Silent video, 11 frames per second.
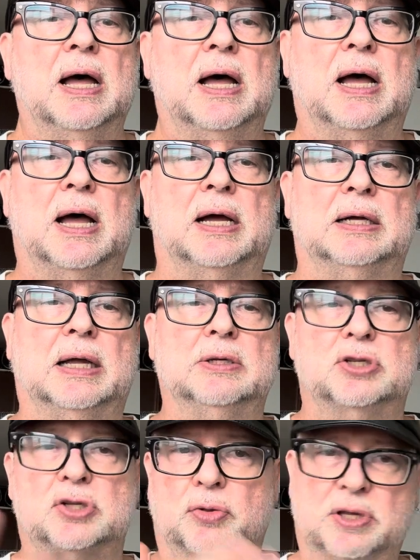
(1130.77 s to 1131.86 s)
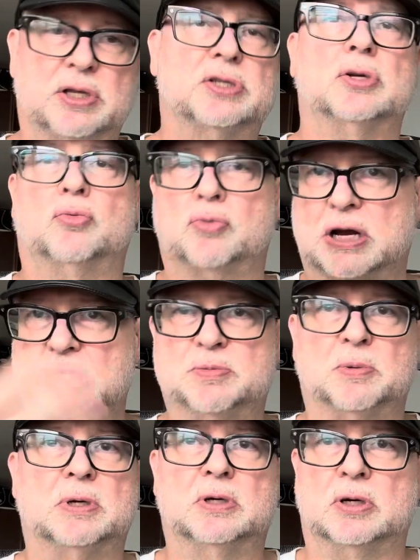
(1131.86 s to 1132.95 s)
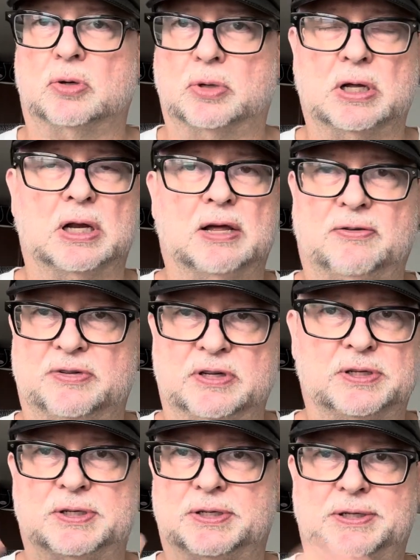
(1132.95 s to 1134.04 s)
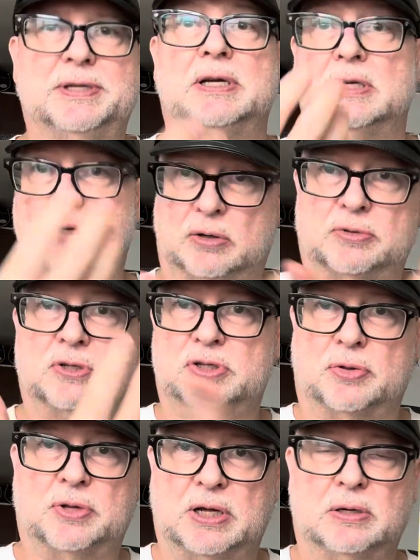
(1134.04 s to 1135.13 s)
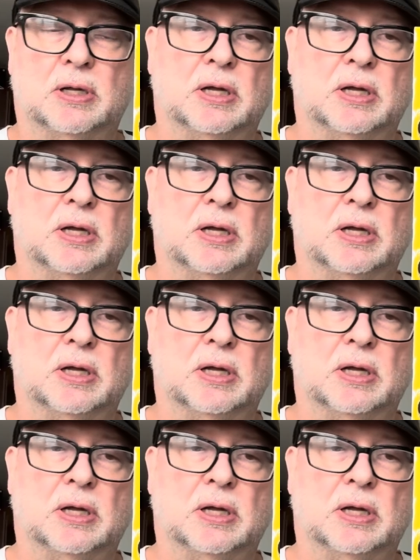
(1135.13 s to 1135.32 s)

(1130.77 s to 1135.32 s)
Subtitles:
And so this arrangement, Gil Evans did so that